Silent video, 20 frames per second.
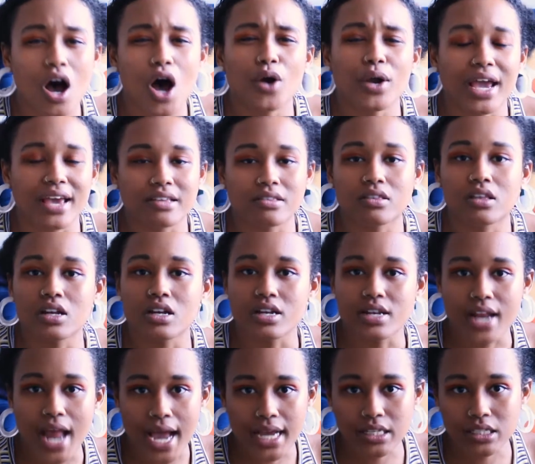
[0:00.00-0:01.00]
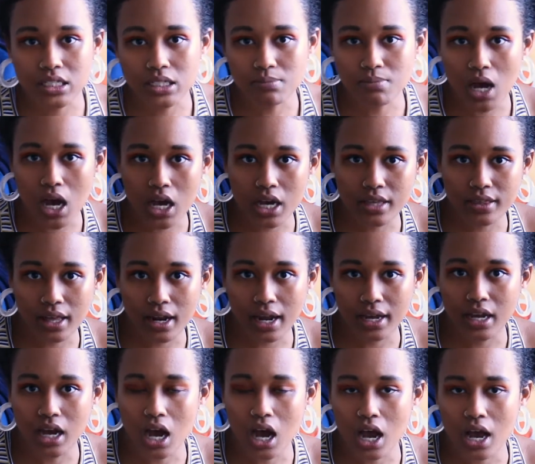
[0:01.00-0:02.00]
Okay, the next mug that I
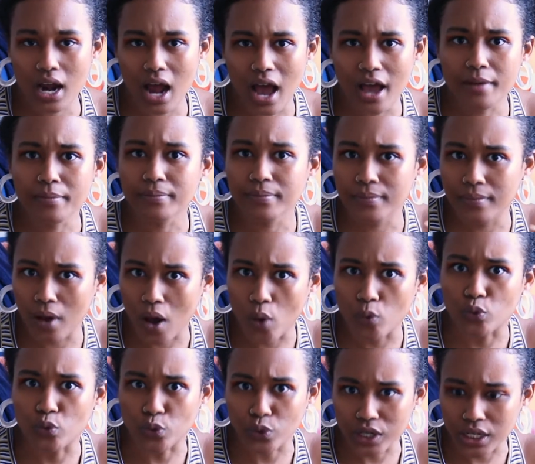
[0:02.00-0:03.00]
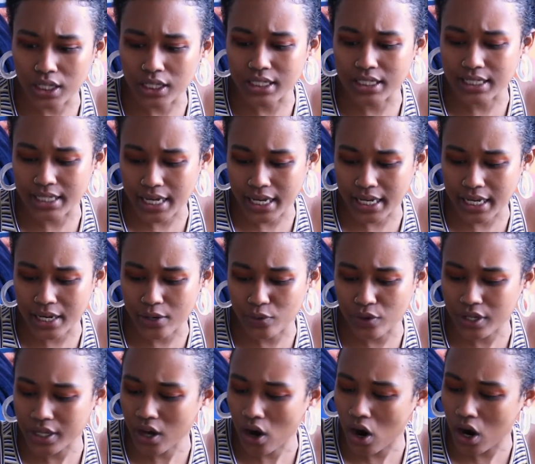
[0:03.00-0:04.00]
got, I'm really digging really
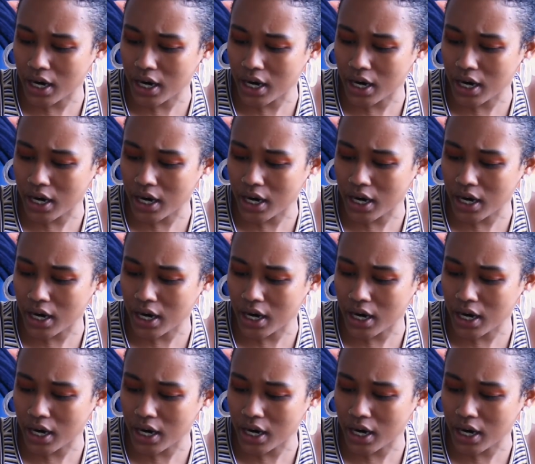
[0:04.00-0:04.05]
hard.